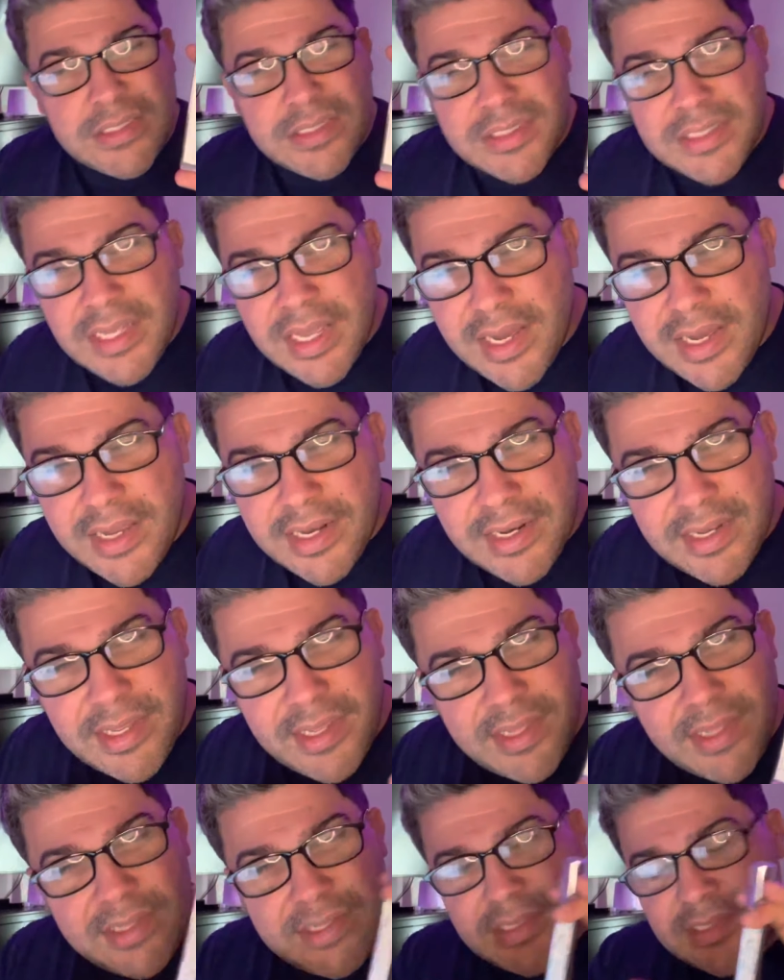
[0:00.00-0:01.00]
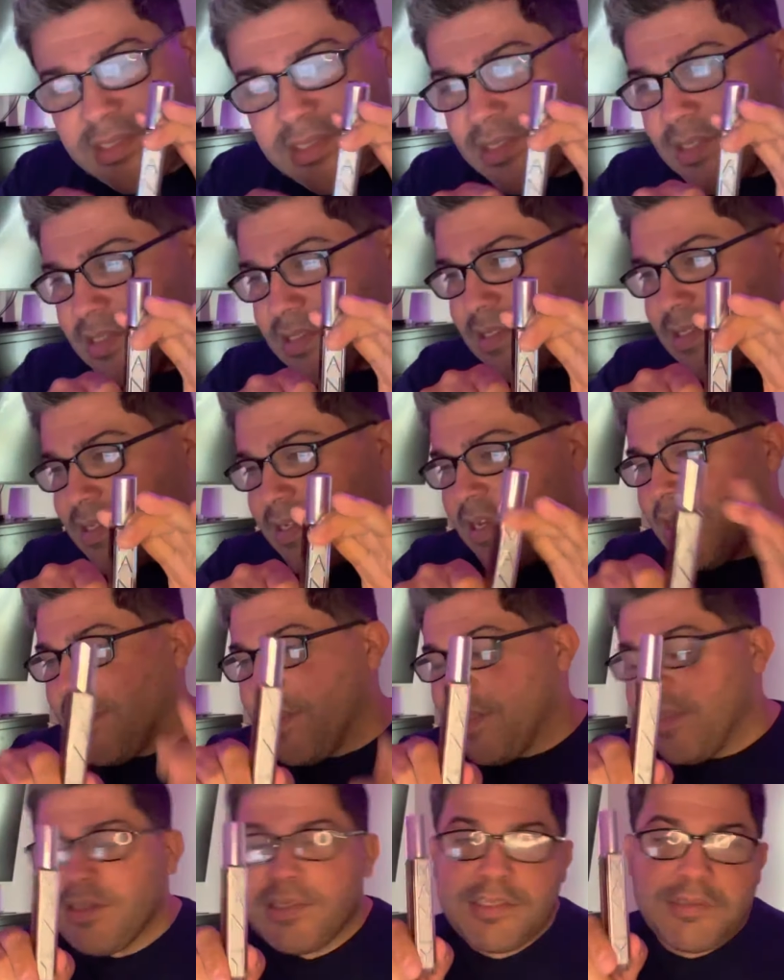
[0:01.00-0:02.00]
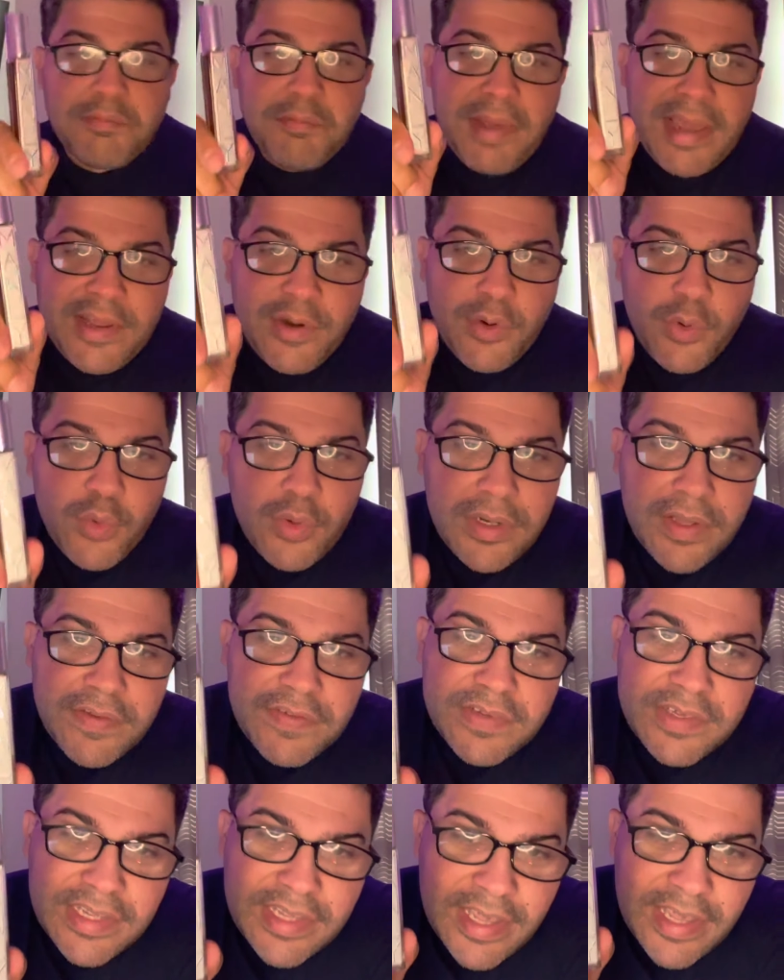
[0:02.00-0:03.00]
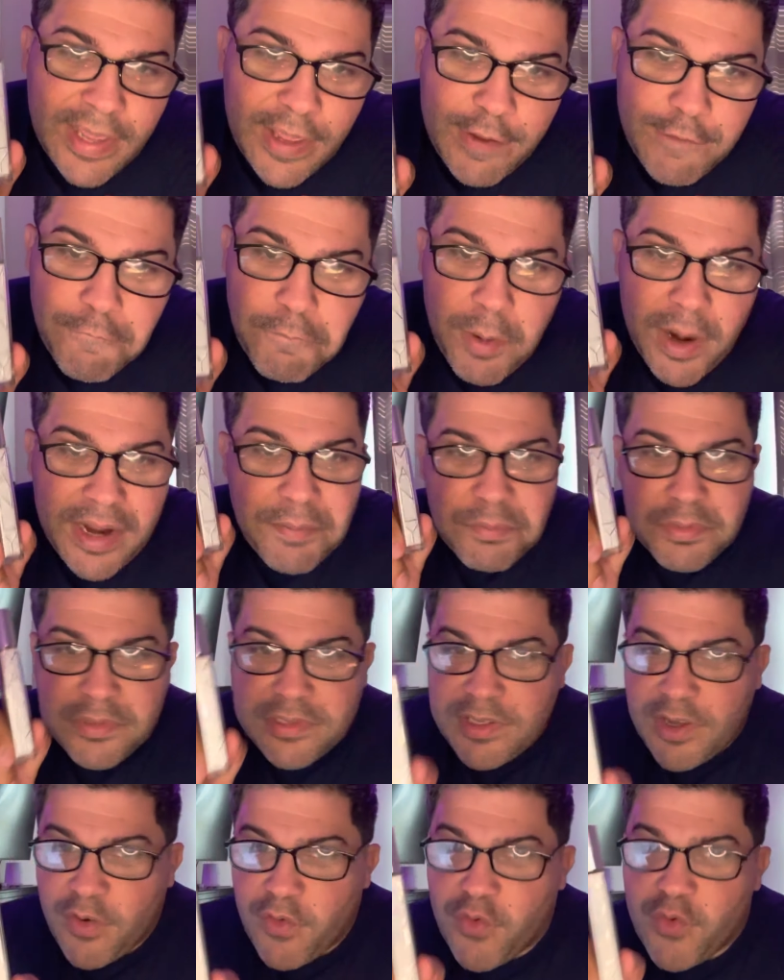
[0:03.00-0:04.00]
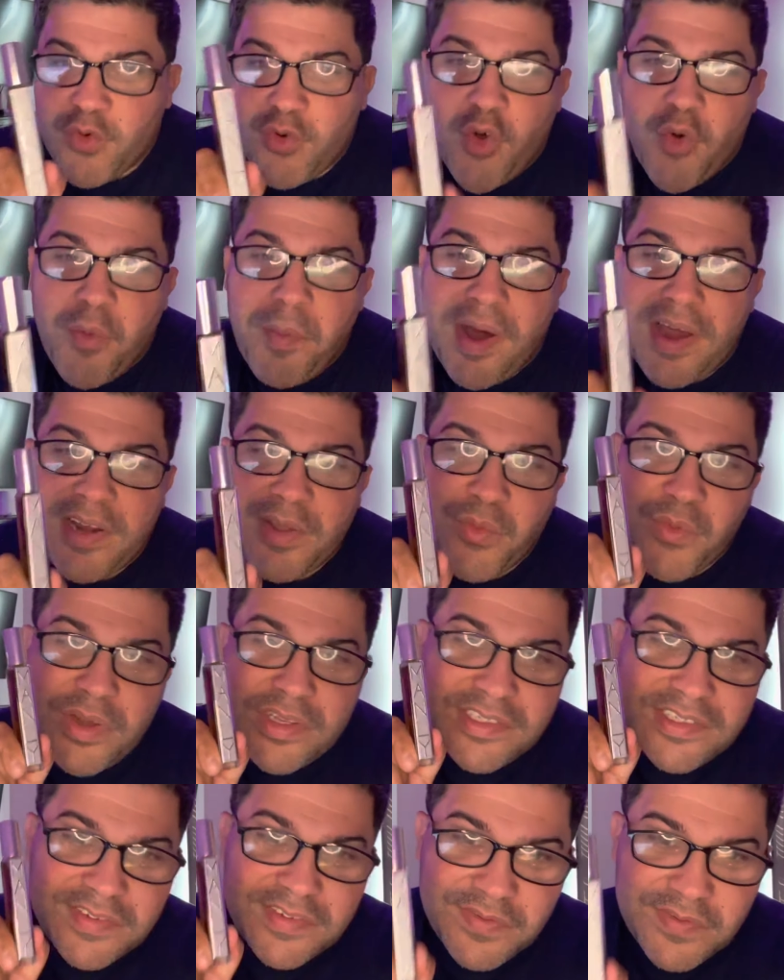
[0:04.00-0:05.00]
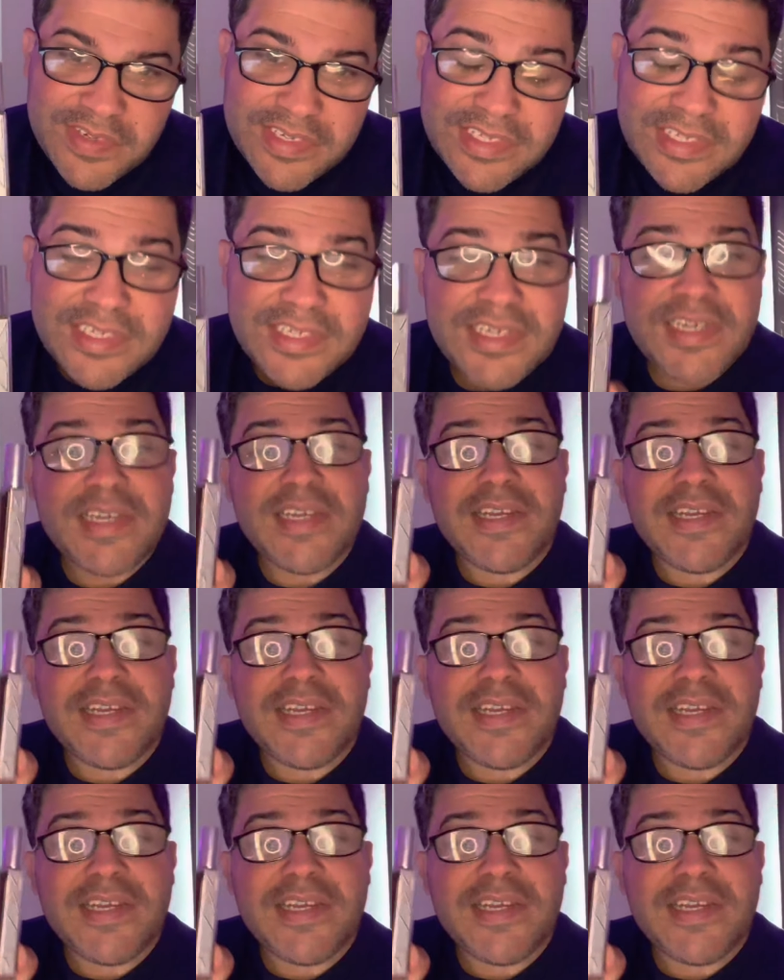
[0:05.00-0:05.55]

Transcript: not just this man who lives in a cave by himself who nobody wants to visit.